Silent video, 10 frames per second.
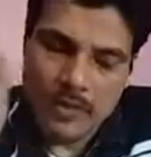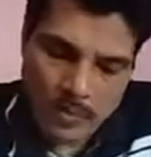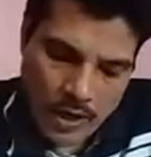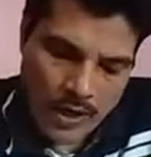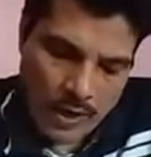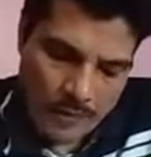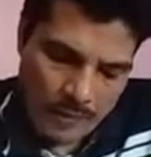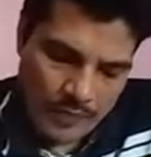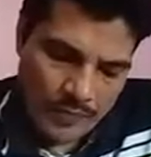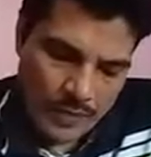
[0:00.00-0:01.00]
by,
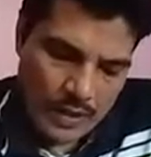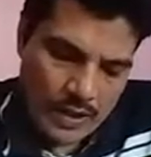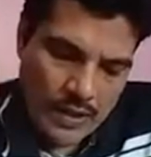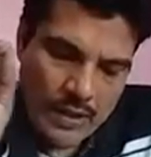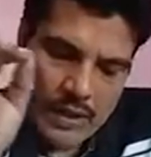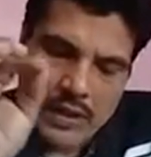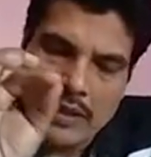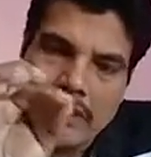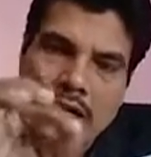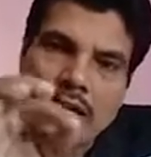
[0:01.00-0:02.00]

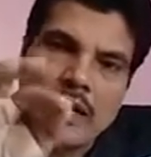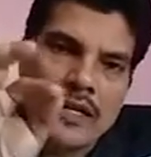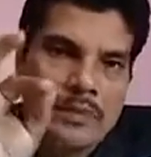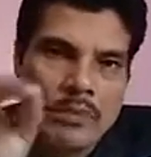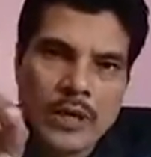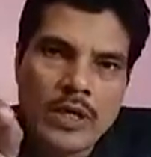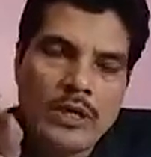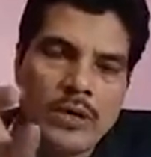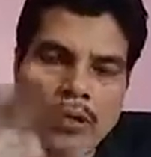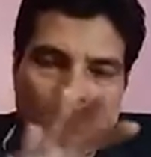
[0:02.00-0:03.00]
and that has made
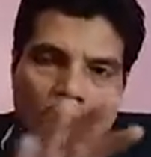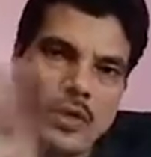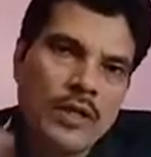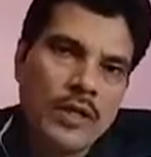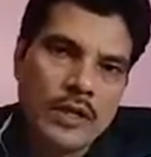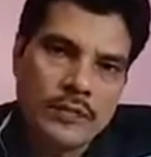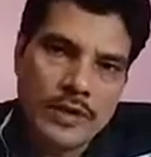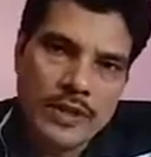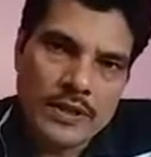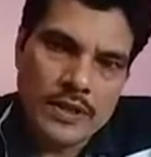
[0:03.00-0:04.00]
all the
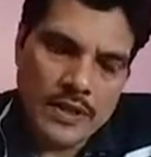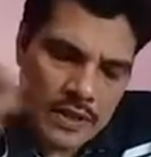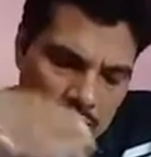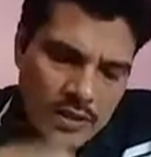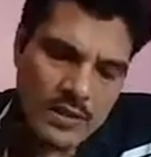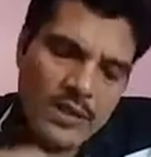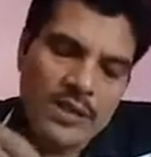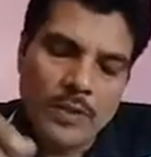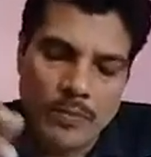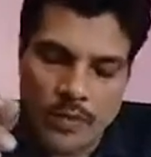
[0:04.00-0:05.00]
difference. This is
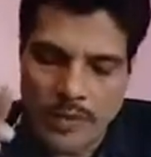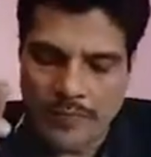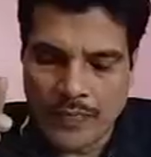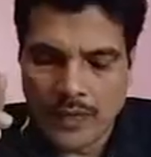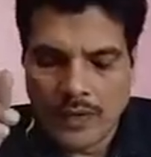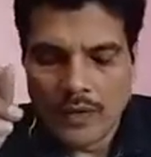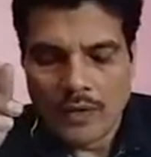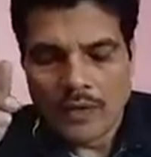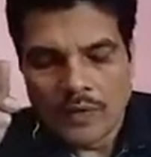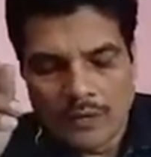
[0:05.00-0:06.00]
the poem,
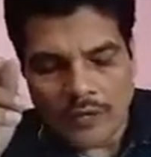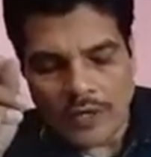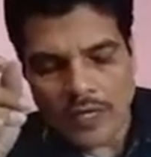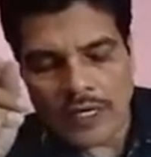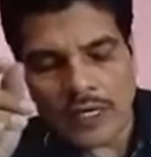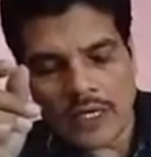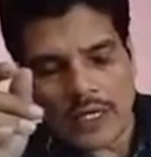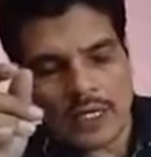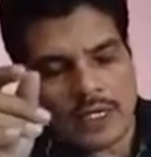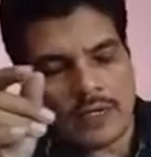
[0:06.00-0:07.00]
very
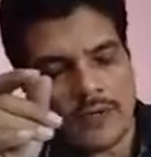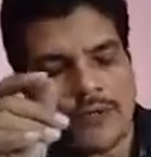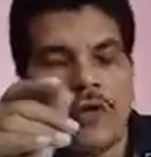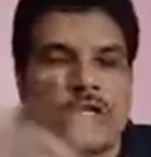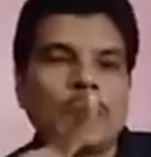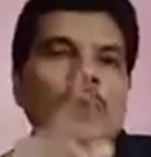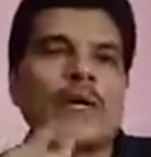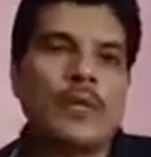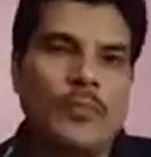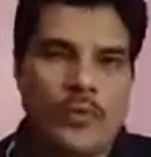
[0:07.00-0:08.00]

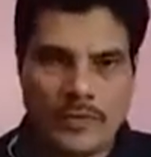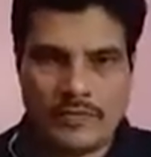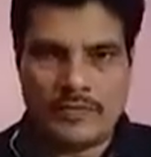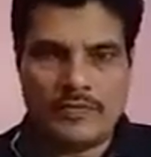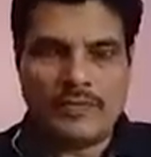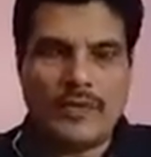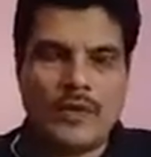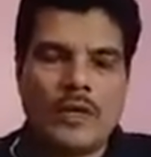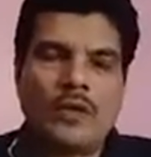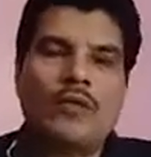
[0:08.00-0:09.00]
philosophical poem.
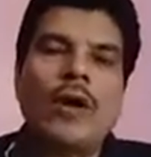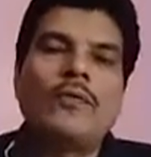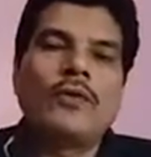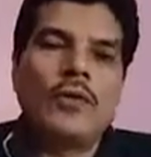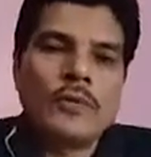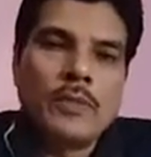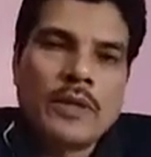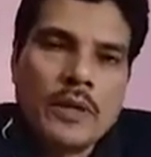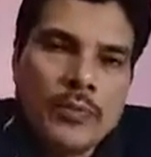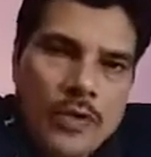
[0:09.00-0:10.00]
Why
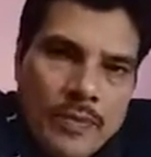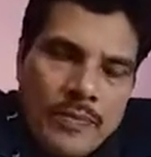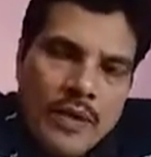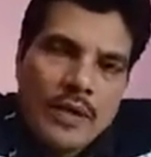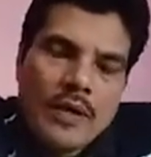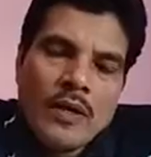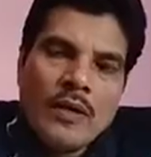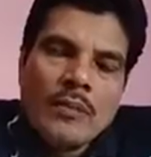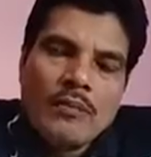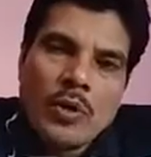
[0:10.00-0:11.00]
philosophical poem?
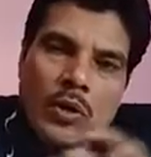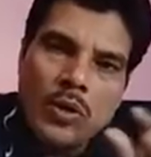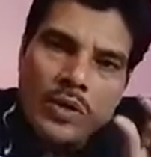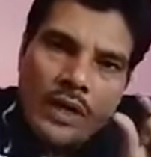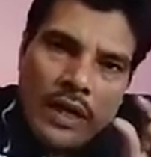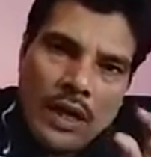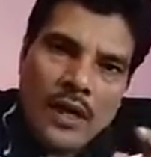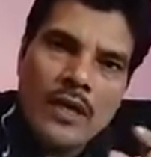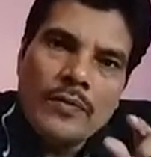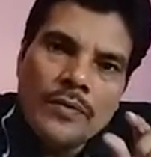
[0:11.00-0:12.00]
Because
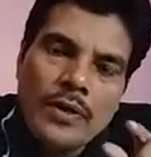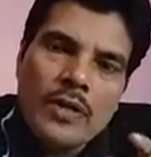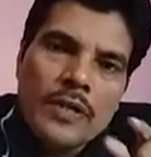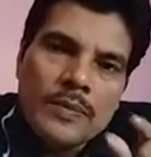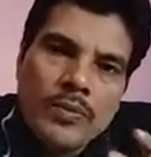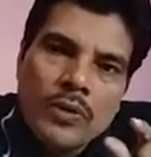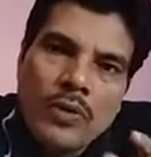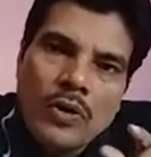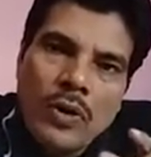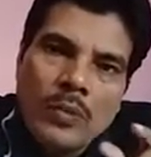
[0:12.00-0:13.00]
life is
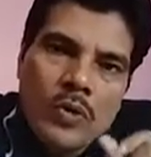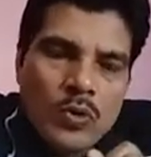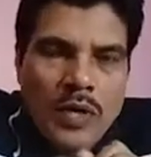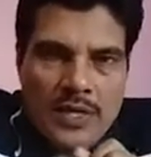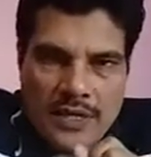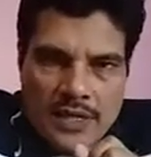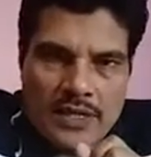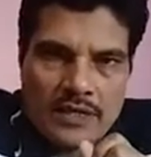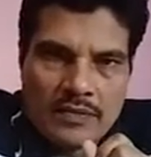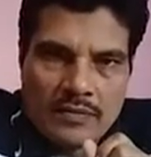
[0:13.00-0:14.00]
full of choices,